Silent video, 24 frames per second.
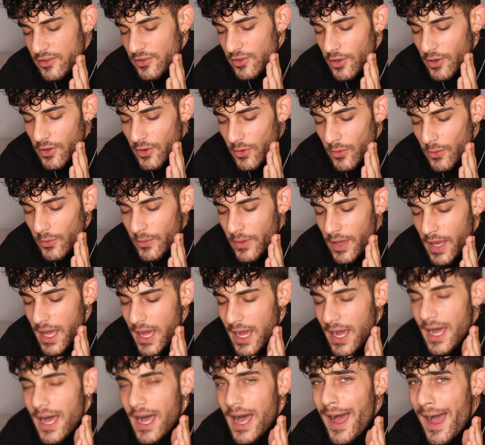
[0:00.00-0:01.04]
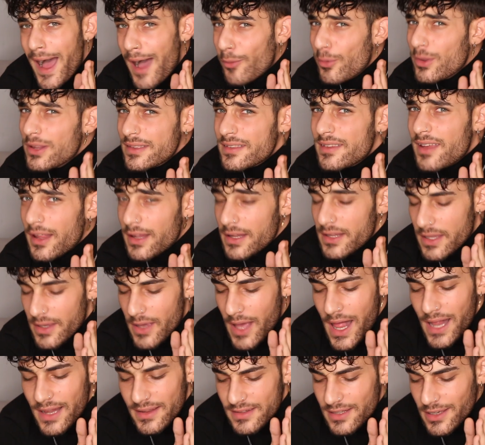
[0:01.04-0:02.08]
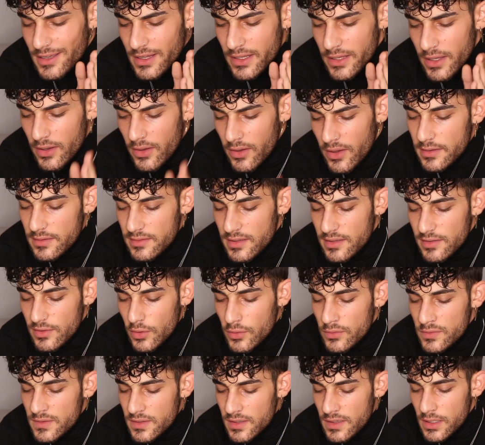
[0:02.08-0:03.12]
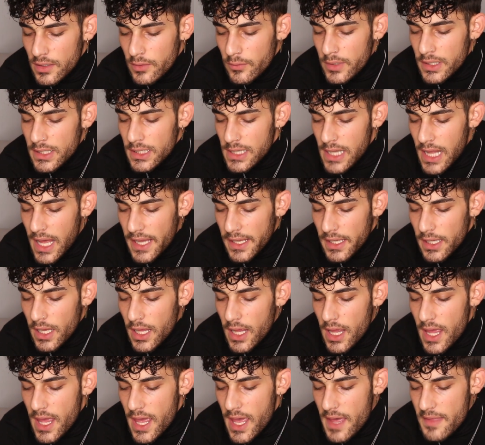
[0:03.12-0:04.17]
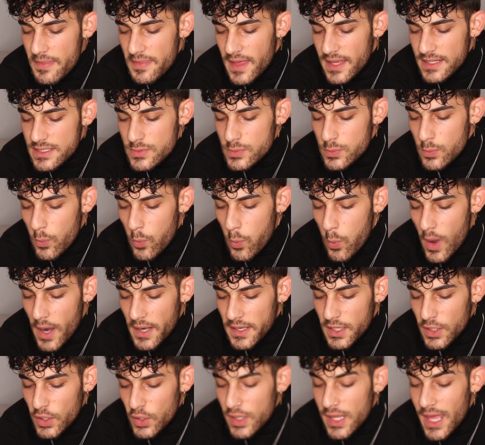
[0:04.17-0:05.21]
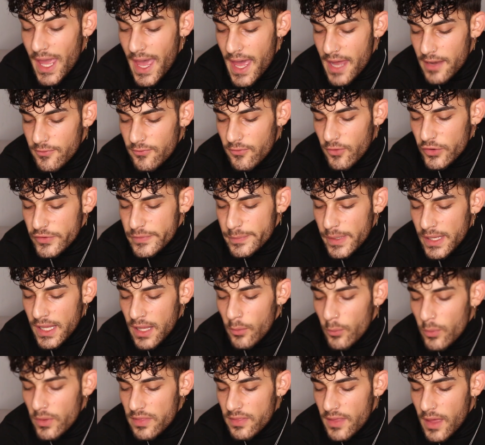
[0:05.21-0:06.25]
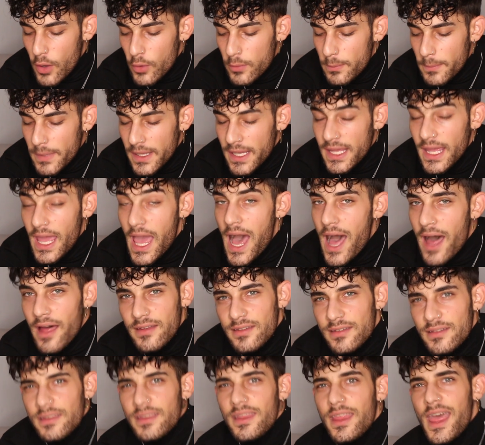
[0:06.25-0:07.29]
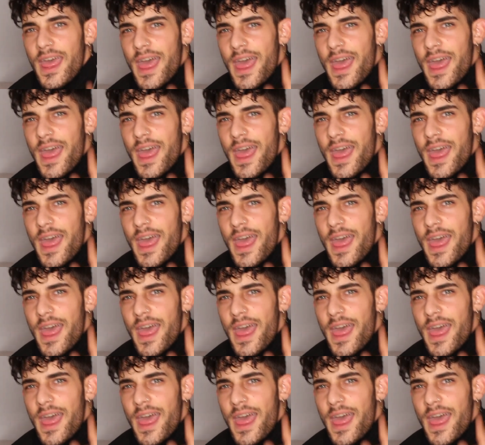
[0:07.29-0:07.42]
so I will tell you, I'll tell you. She's continuing like, and that's what you get for speaking without being asked.